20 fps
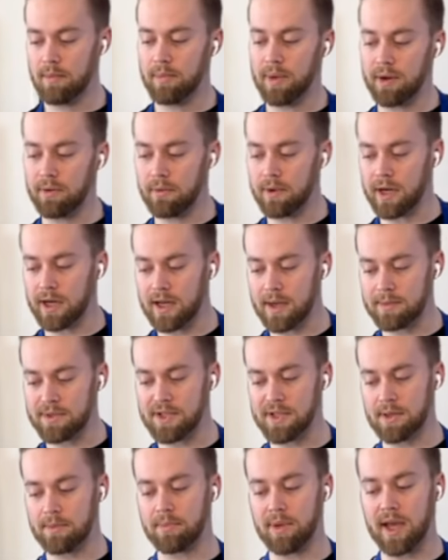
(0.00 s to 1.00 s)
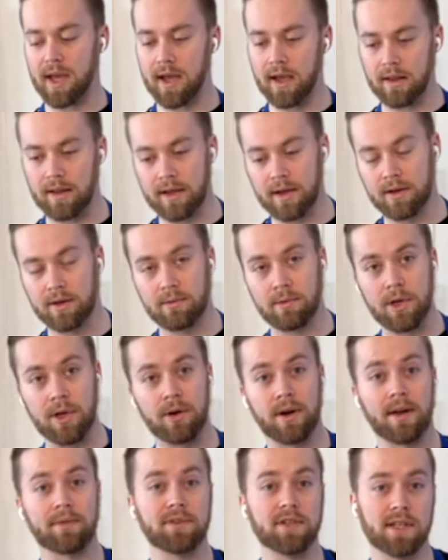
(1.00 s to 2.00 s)
But when it comes to the bag, like, we
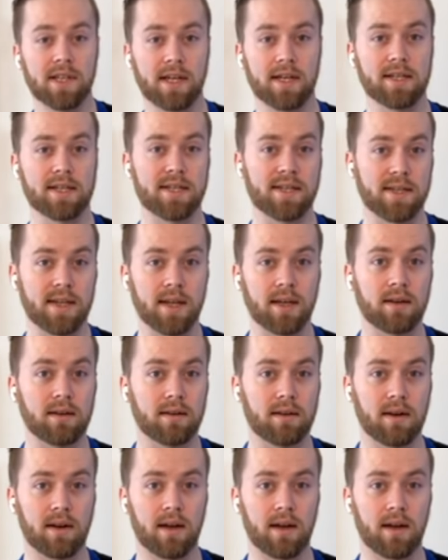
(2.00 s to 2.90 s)
don't have to let it sit